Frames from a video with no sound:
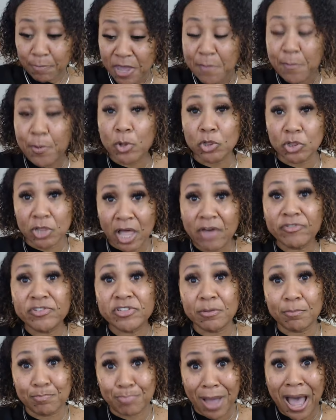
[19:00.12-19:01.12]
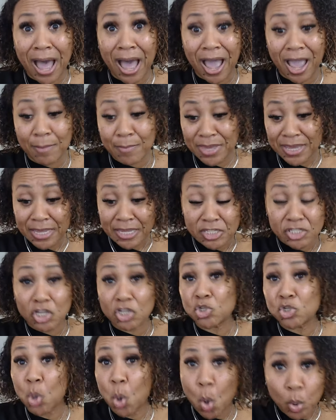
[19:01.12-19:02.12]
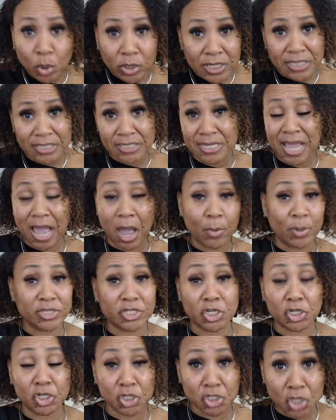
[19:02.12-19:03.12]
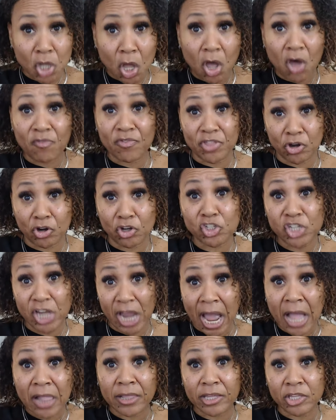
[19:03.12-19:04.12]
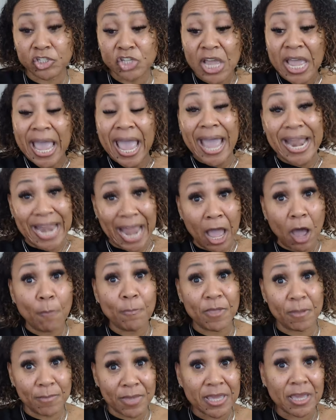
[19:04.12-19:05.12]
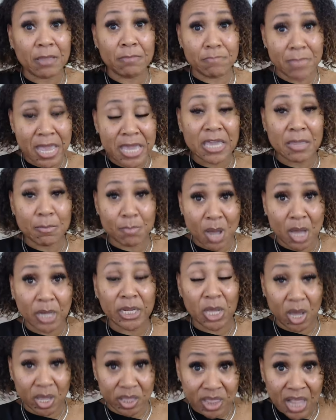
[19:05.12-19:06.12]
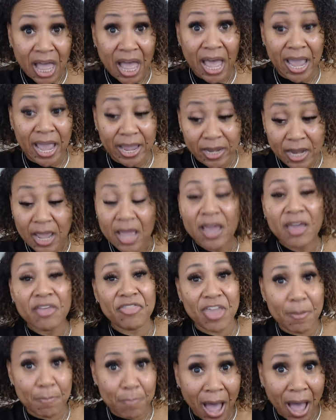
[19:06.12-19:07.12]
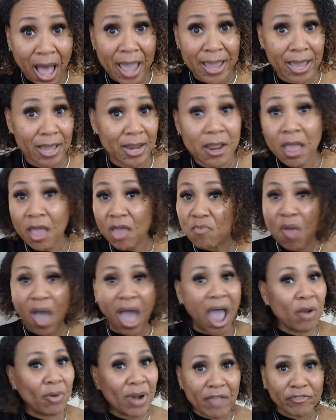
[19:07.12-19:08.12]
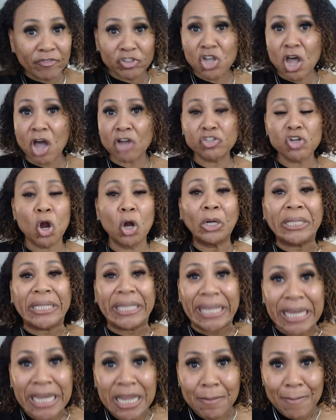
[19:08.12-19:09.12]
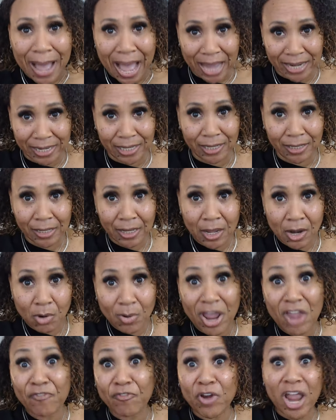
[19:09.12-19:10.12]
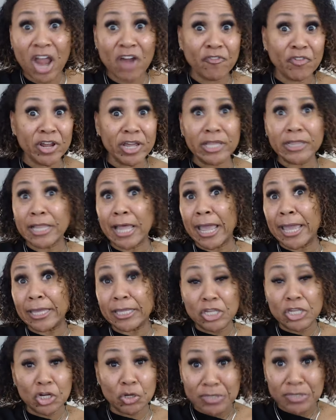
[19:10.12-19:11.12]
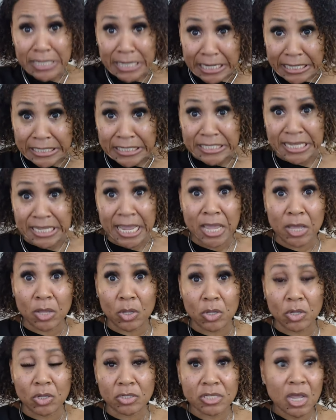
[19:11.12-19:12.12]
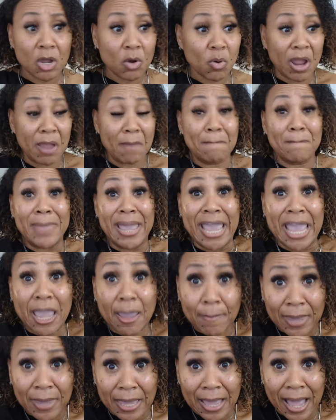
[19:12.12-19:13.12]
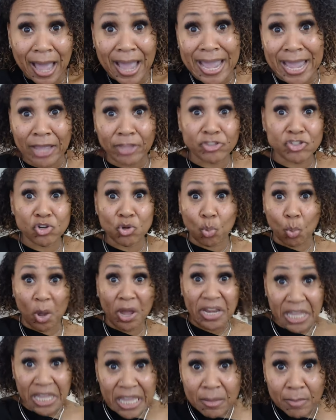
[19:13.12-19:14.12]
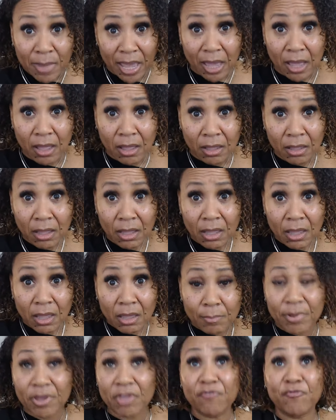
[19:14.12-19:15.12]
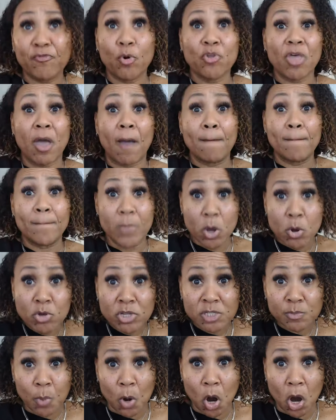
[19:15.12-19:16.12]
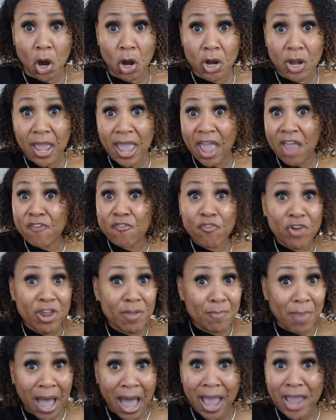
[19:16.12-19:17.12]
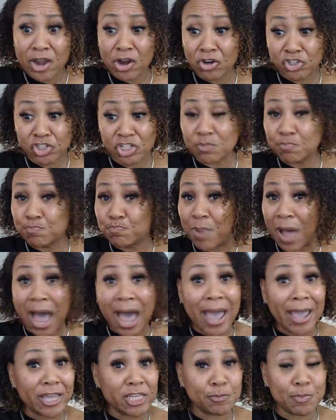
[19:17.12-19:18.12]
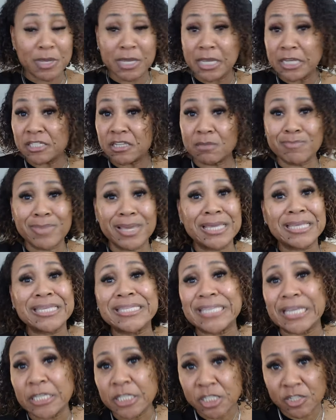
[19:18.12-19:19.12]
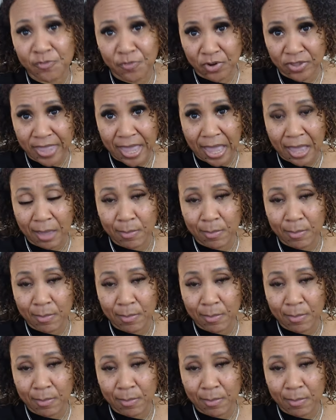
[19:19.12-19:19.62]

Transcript: people love to buy because they totally see how it's going to solve their challenge and help them begin making money online, they buy it. I don't have to talk to hardly anybody. Right? For every like, you know, ten sales, right? Maybe I answer one email, but for the most part, every buyer just buys because it makes sense for them.